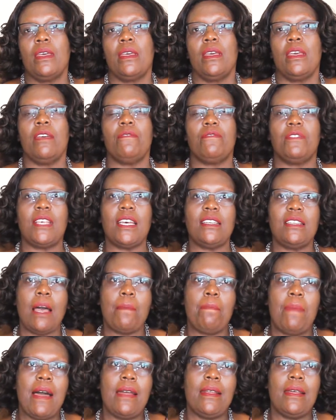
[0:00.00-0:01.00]
If such a
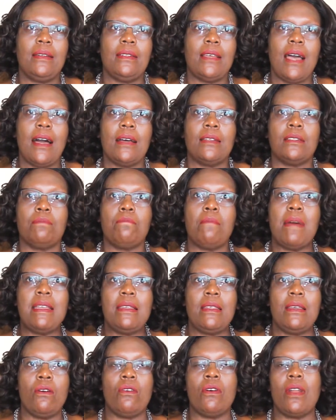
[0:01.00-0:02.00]
parent has
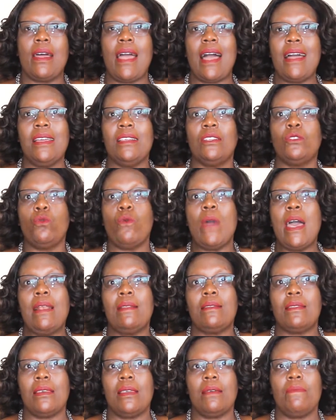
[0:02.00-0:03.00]
money or is
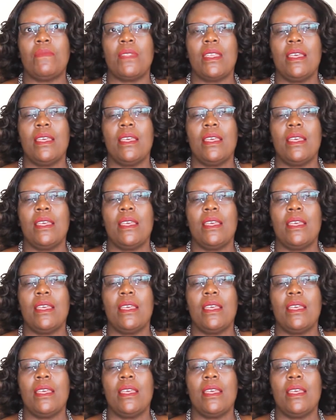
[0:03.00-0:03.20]
wealthy,